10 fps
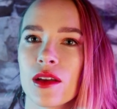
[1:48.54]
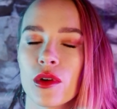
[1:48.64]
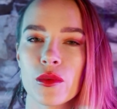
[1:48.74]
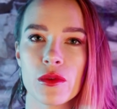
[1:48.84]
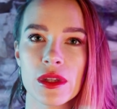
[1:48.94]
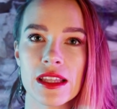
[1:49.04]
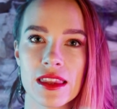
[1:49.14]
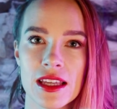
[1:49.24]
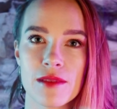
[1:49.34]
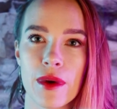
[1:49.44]
like when we really
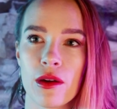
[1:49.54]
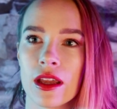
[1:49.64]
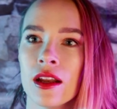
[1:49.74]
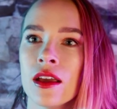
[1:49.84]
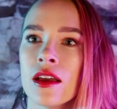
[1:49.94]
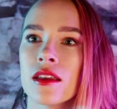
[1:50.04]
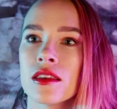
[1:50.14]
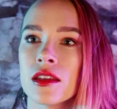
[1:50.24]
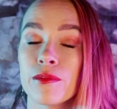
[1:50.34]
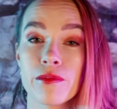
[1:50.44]
think about it,
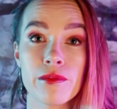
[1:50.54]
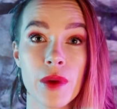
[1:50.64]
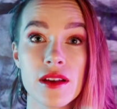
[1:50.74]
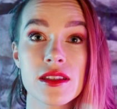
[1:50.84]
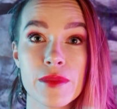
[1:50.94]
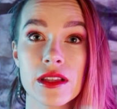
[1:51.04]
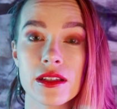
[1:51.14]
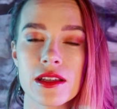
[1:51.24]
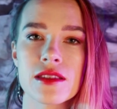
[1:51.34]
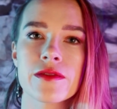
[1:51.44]
the
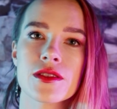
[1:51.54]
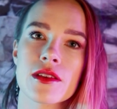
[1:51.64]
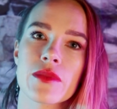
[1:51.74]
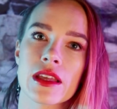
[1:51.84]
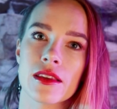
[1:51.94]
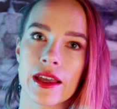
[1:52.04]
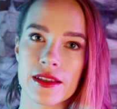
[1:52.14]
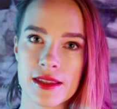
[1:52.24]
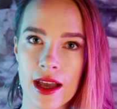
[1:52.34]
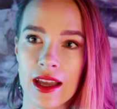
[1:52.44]
possibilities for something like
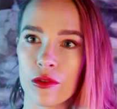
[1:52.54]
psi,